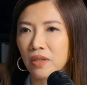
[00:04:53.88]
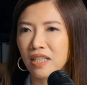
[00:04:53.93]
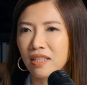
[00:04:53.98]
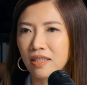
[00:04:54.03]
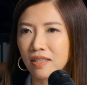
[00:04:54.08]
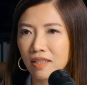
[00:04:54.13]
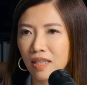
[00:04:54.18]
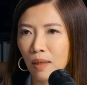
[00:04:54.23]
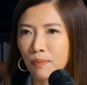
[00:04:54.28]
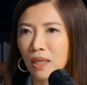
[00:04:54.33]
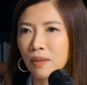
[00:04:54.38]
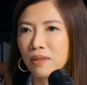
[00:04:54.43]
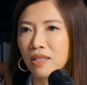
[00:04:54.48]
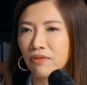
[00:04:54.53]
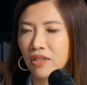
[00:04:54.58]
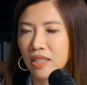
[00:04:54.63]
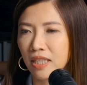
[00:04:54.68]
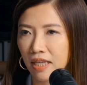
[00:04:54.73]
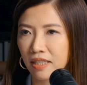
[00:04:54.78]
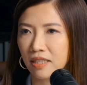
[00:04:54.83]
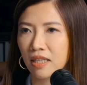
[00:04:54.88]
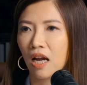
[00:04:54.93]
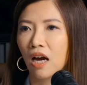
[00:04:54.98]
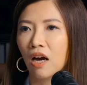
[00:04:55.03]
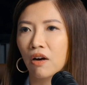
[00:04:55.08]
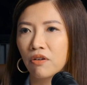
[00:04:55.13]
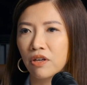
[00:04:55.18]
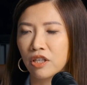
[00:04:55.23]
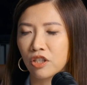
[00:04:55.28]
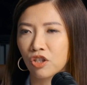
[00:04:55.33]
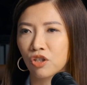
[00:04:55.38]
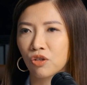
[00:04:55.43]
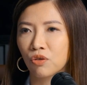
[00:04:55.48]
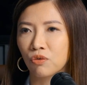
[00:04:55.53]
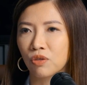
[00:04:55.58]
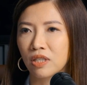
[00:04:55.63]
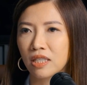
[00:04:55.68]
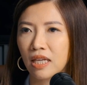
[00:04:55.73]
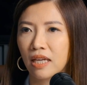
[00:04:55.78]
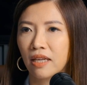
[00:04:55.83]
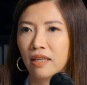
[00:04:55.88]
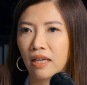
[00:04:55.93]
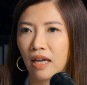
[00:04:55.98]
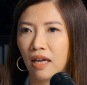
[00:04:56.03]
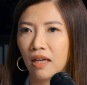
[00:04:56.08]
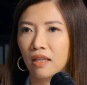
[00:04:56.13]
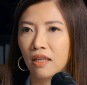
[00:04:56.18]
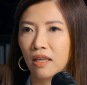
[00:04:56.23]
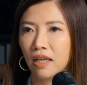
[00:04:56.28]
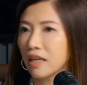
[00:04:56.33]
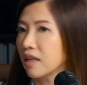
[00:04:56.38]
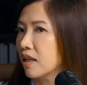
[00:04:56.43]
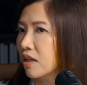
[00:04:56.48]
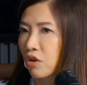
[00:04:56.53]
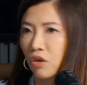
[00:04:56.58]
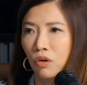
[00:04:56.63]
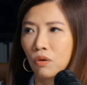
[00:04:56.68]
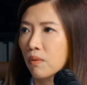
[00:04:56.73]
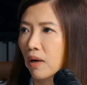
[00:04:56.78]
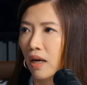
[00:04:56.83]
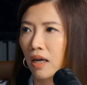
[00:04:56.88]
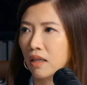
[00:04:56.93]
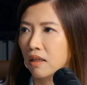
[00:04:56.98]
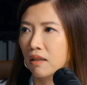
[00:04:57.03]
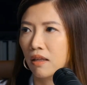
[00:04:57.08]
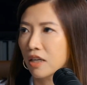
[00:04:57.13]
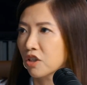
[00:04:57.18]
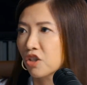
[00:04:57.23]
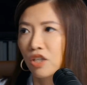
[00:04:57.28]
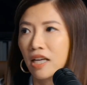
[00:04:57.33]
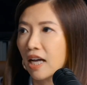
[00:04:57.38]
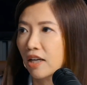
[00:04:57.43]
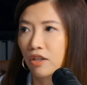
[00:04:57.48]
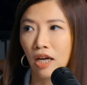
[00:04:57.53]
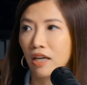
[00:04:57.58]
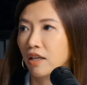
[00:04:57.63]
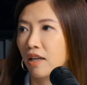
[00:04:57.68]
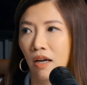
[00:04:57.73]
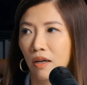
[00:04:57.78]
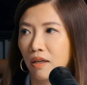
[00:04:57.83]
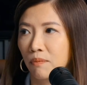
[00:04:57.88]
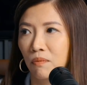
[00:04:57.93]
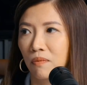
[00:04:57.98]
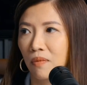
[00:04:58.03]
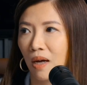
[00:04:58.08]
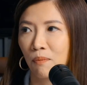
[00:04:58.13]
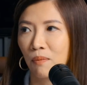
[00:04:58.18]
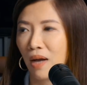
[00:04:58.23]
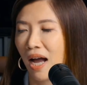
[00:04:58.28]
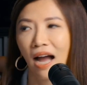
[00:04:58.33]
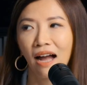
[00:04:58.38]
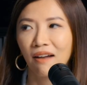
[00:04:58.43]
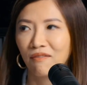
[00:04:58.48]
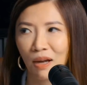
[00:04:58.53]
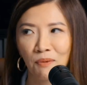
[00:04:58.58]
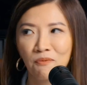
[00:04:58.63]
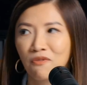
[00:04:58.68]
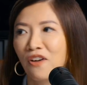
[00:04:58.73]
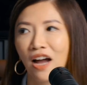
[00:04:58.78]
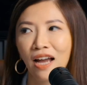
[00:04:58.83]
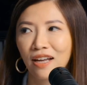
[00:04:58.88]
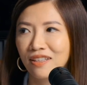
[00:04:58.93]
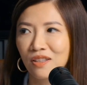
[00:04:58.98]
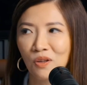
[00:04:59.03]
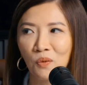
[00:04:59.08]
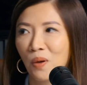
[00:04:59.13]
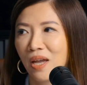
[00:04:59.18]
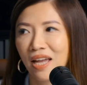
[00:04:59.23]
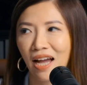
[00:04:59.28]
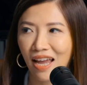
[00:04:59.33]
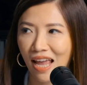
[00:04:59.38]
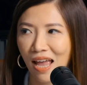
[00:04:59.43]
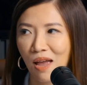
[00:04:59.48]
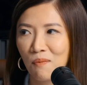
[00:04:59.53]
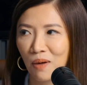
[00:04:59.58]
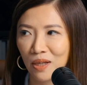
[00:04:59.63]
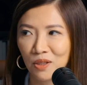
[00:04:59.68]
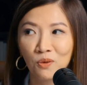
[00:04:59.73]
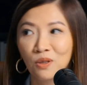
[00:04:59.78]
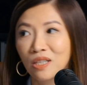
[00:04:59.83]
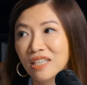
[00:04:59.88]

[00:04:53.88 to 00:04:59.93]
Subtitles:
it sometimes even takes courage to say that, you know what? Actually, I'm fine the way I am. I don't